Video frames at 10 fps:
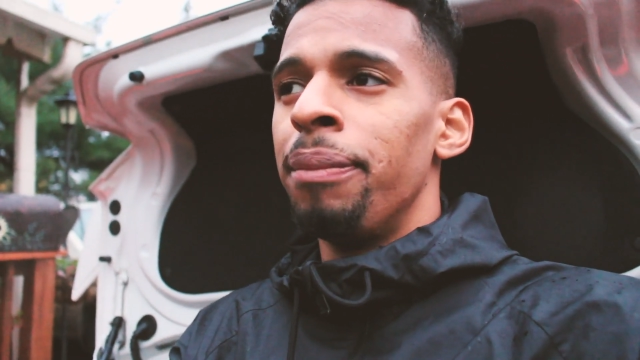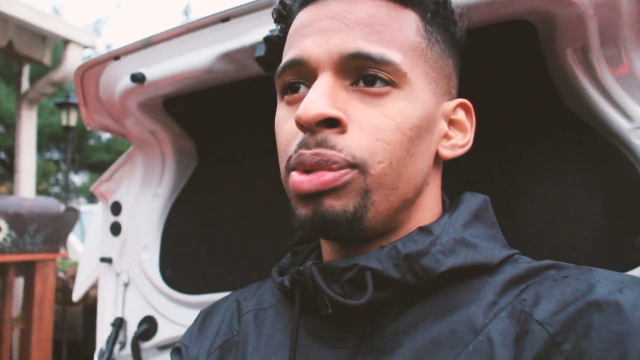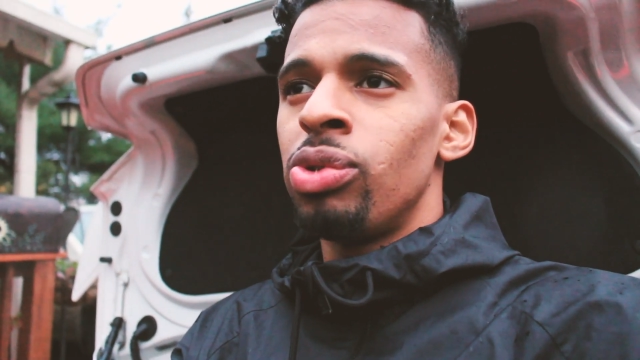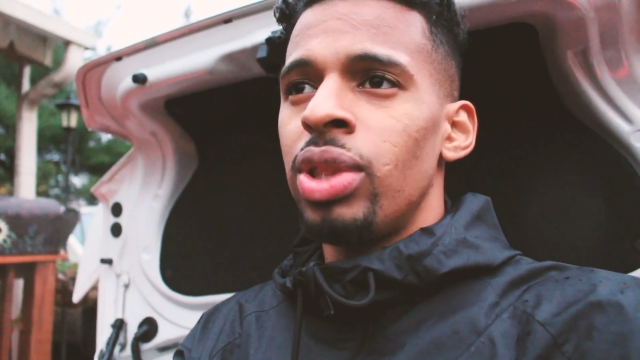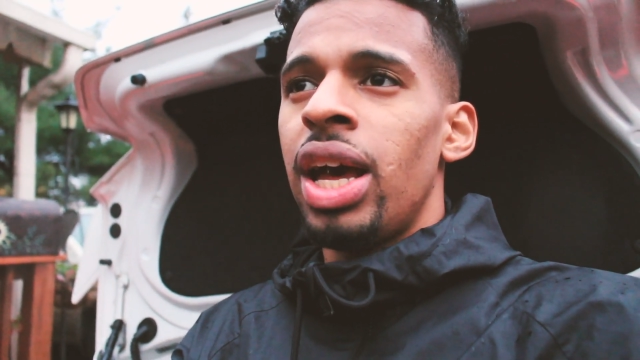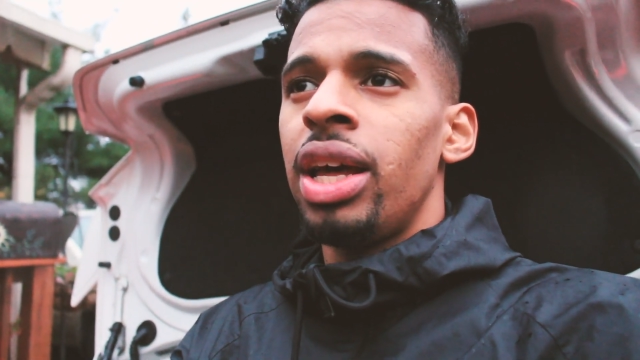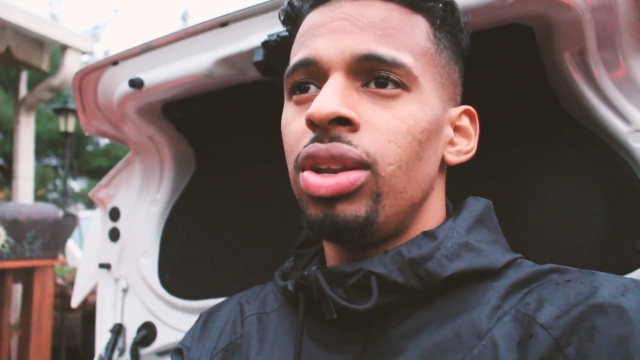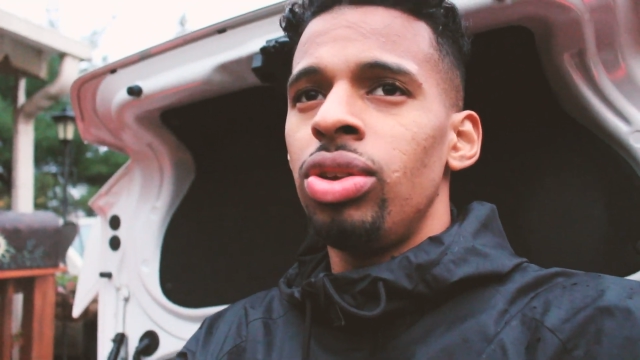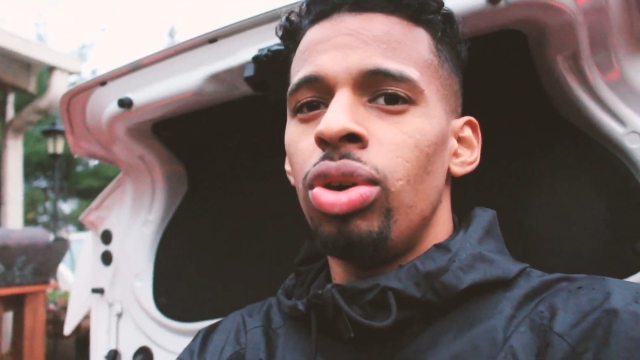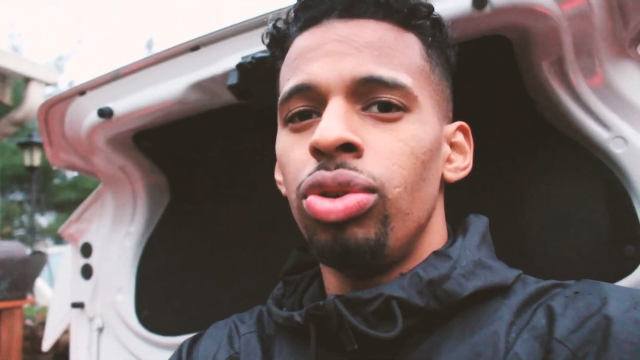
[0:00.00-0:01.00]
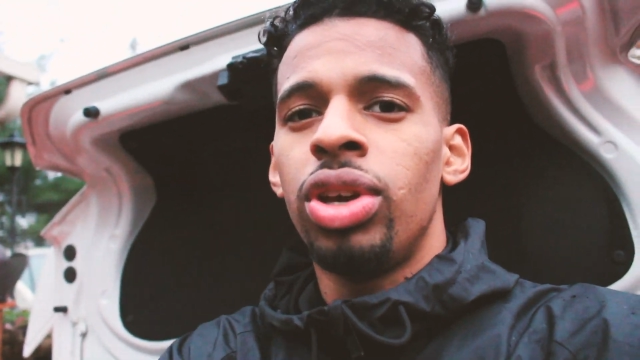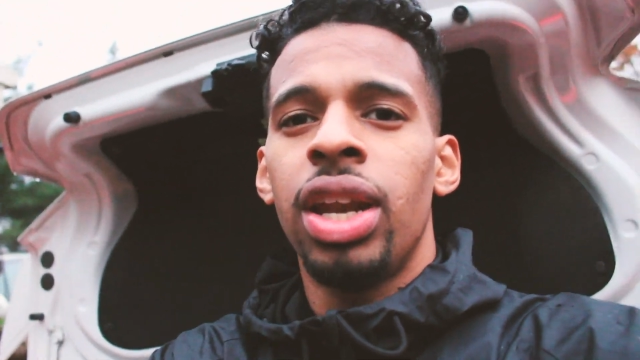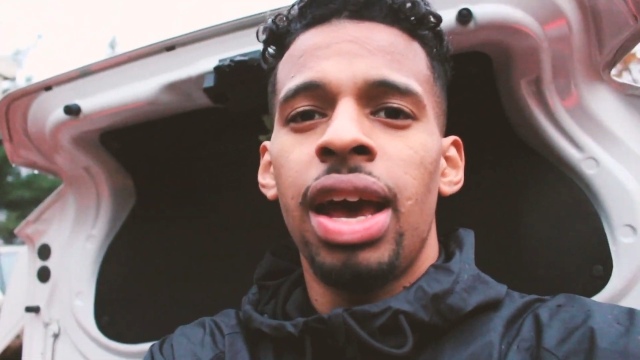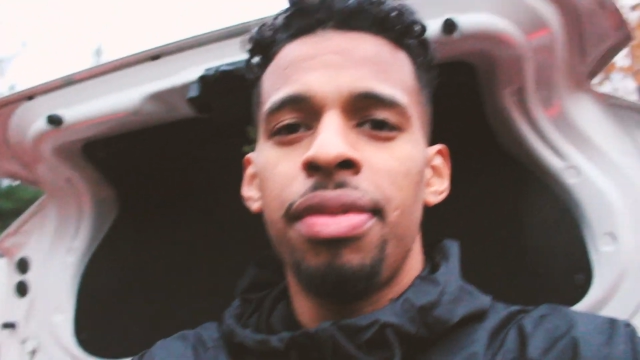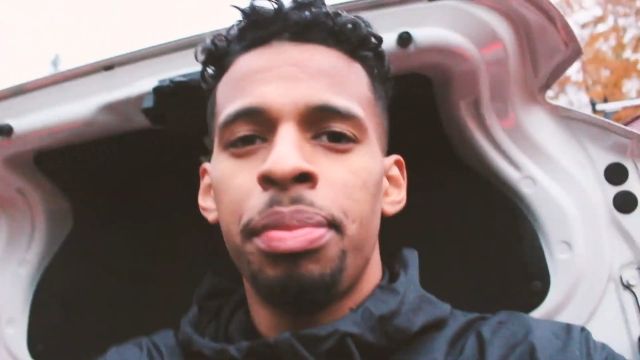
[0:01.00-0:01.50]
so that you
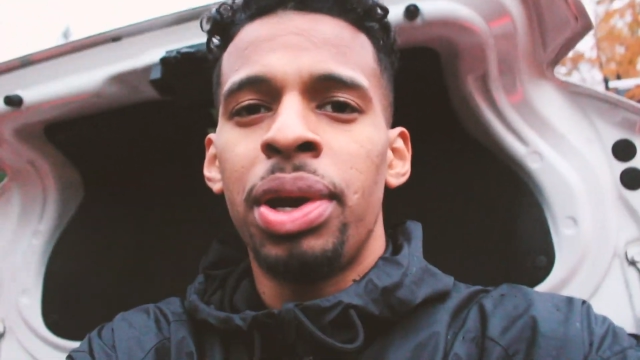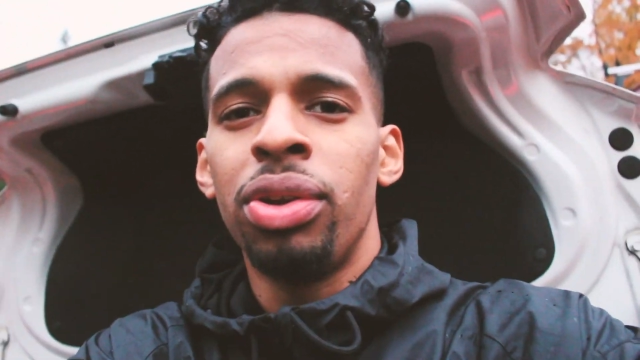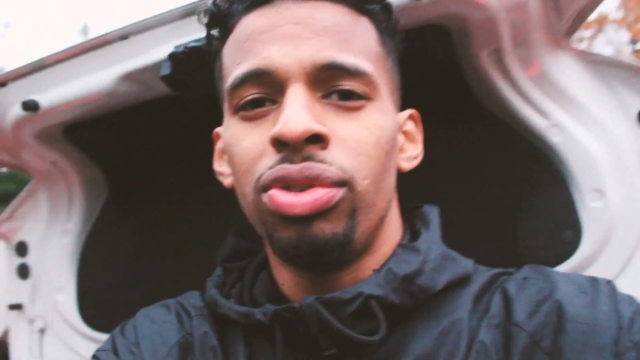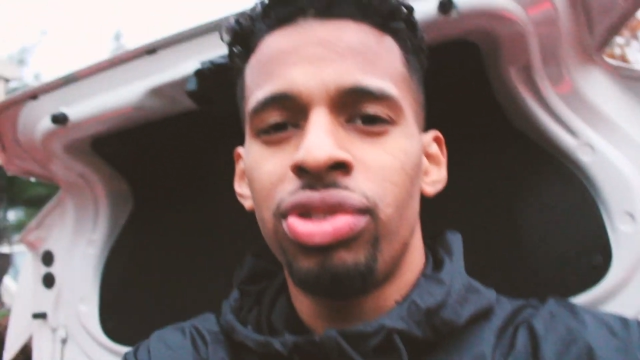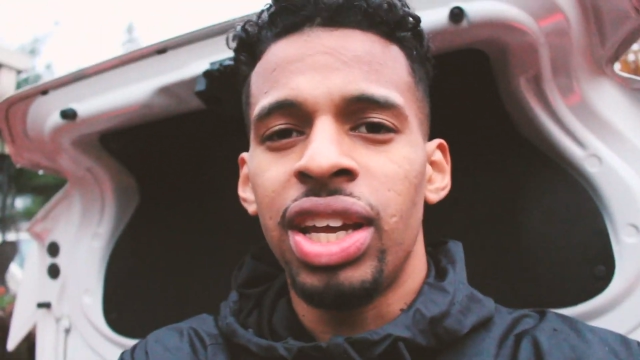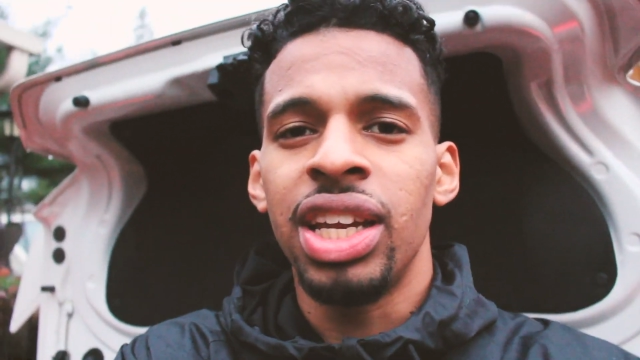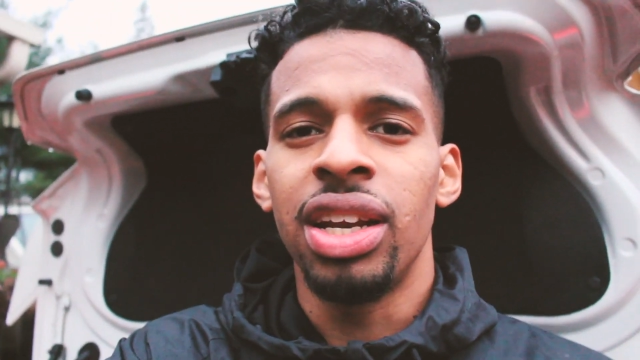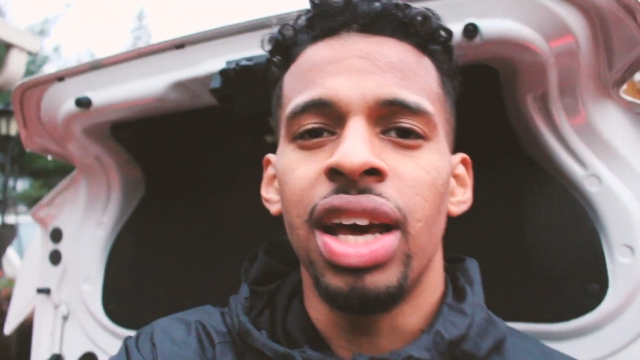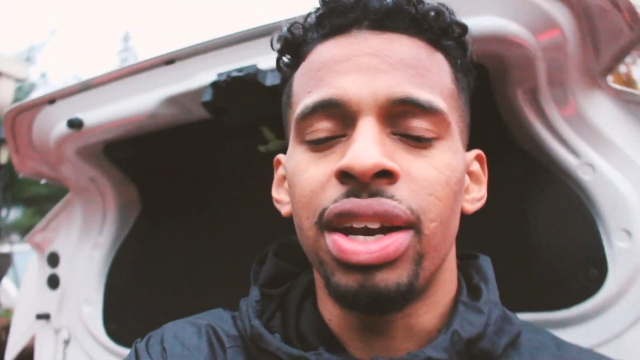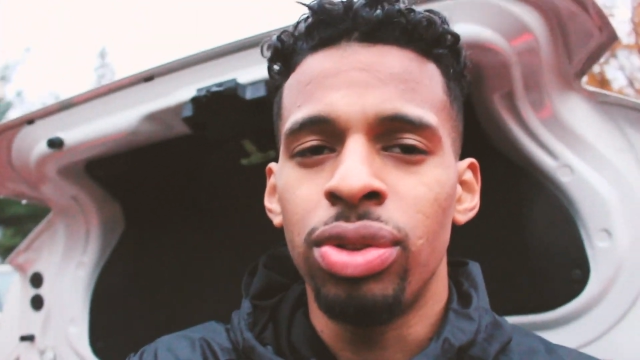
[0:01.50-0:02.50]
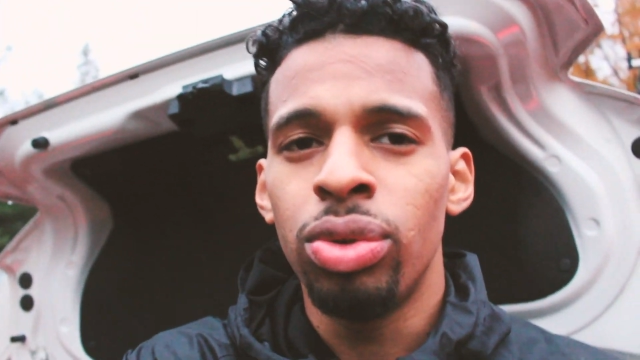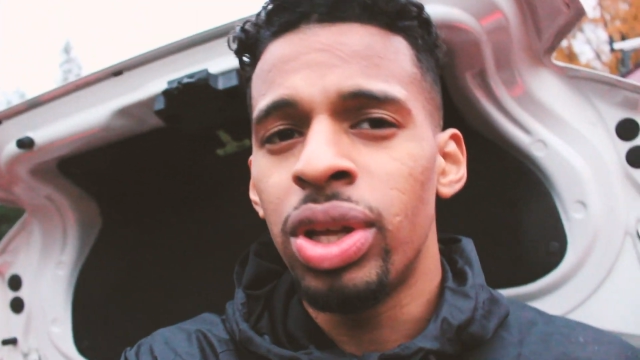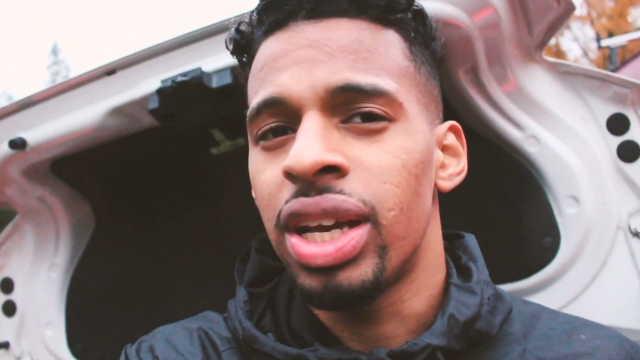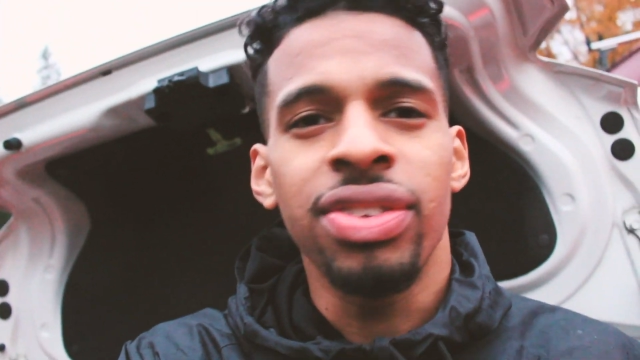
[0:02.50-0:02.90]
can have a better understanding on how to do that,